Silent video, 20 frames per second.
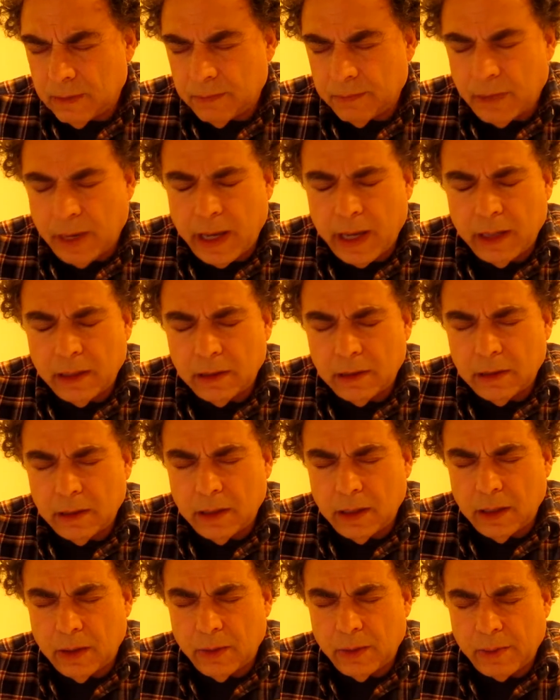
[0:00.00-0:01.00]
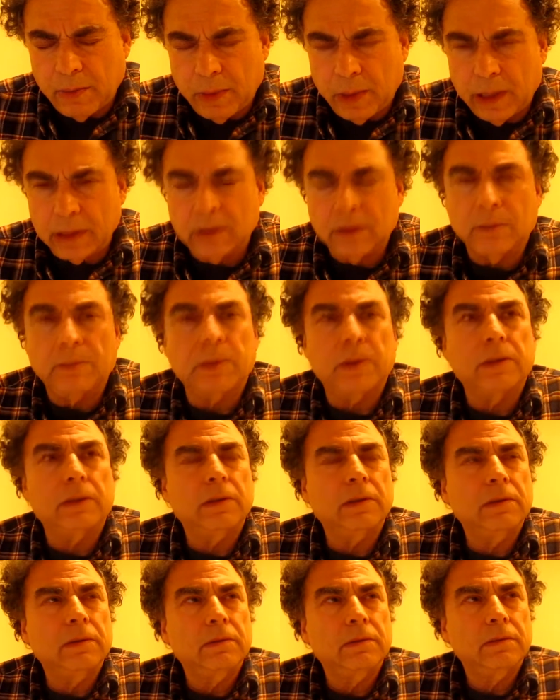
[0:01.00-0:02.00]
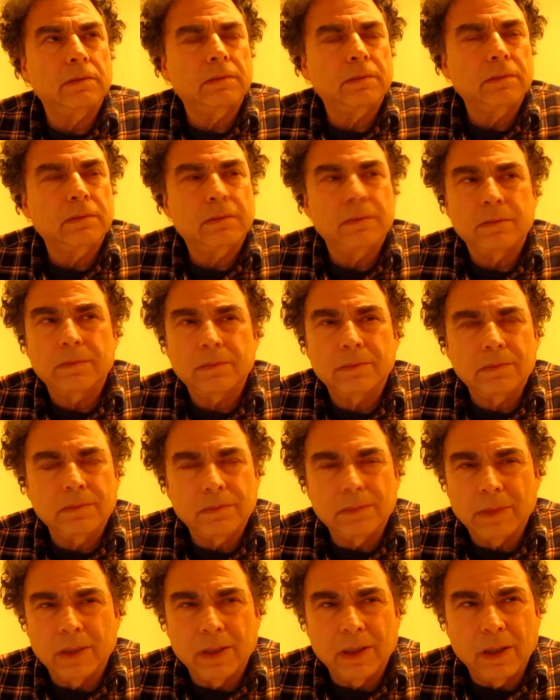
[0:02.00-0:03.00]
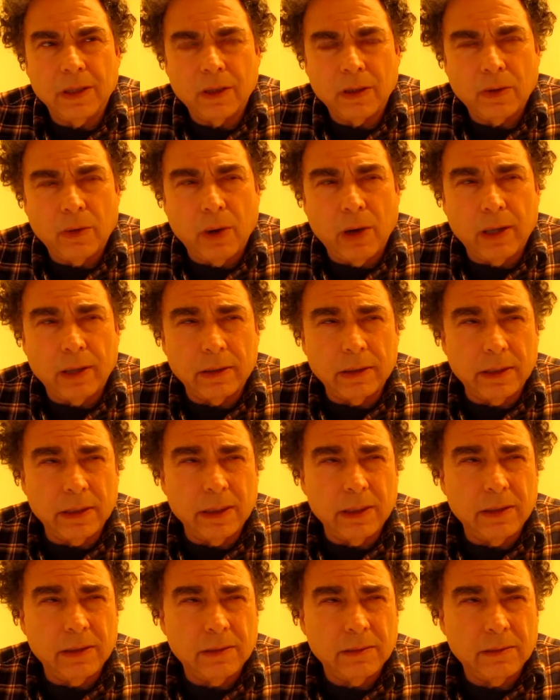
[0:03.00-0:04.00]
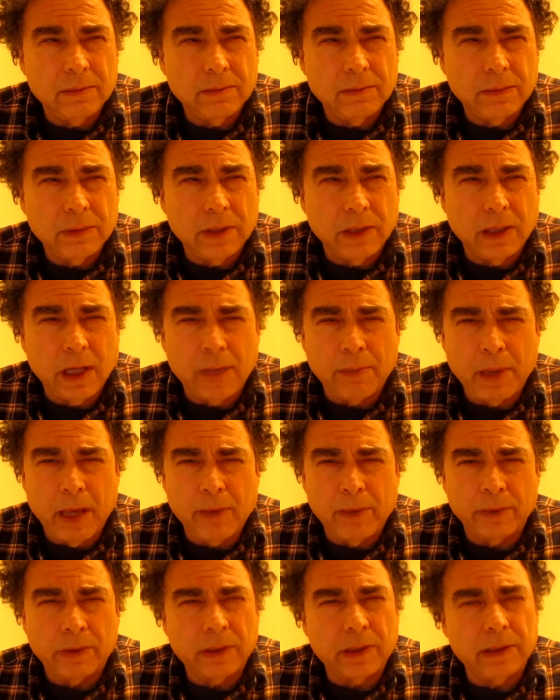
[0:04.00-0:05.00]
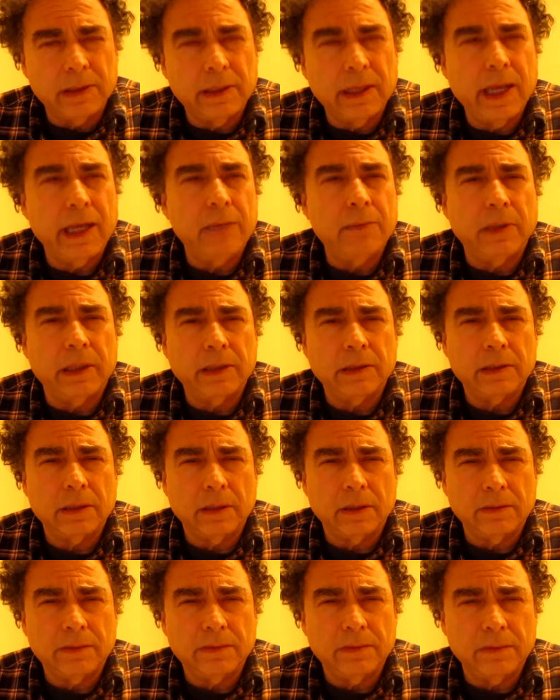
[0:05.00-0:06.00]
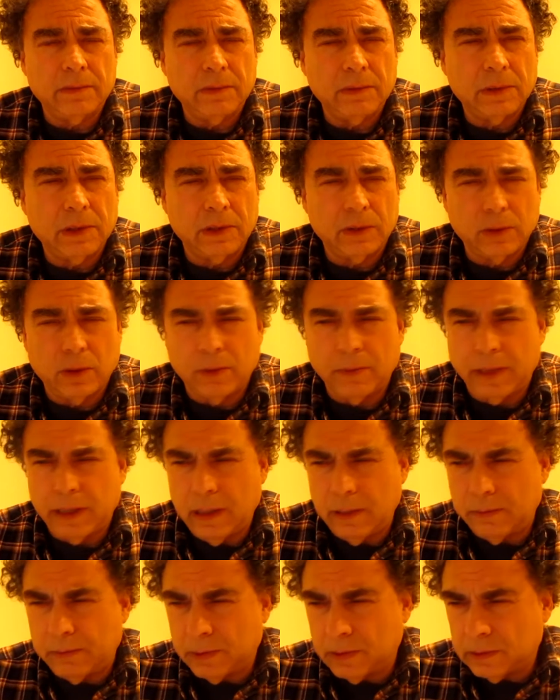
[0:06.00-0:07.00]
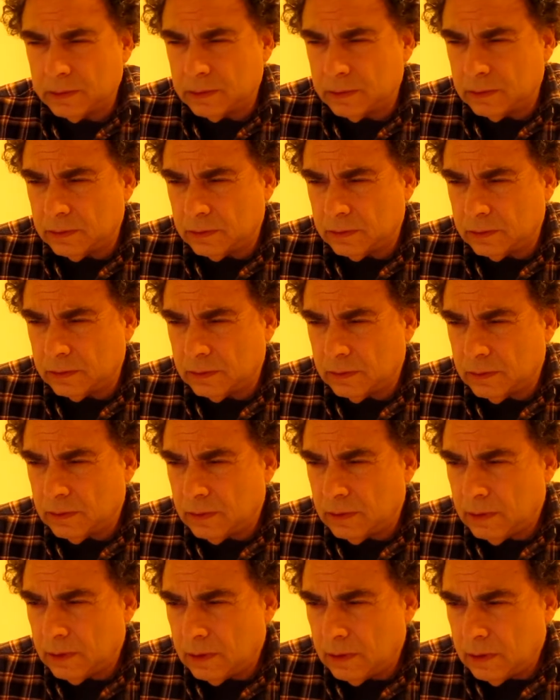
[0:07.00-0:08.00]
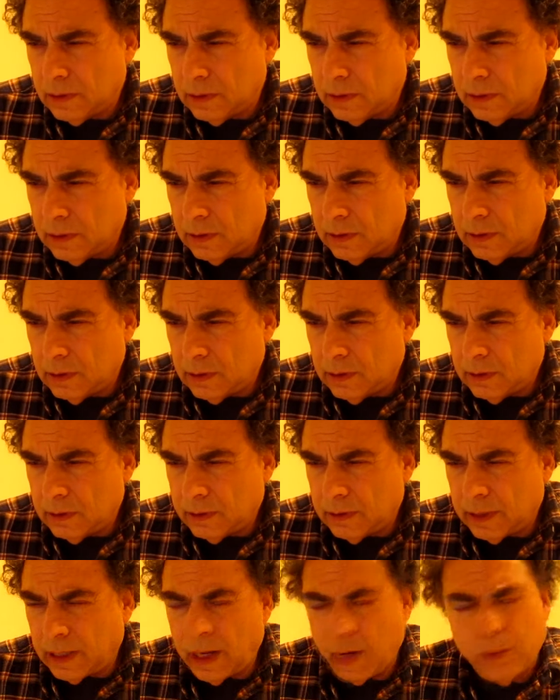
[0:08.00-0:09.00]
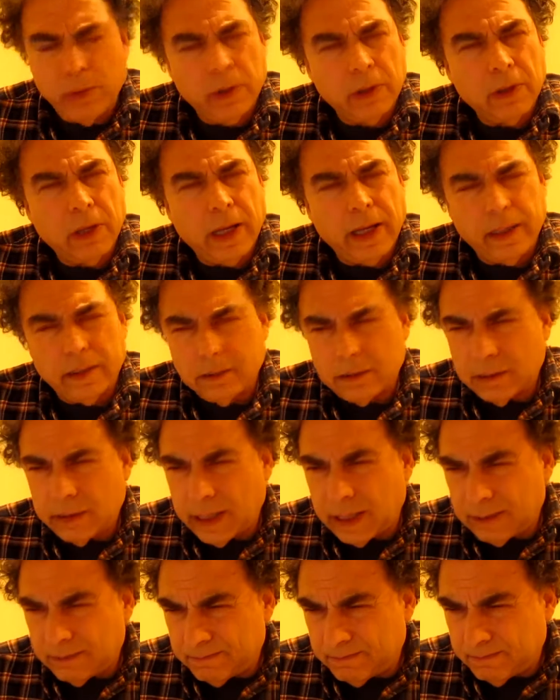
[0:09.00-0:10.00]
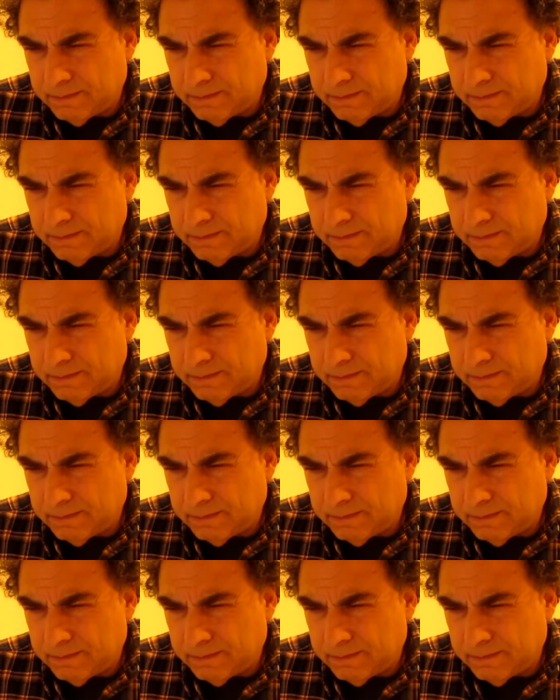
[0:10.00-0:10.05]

my irrepressible quality to not be able to contain myself and control my impulses, that I realized that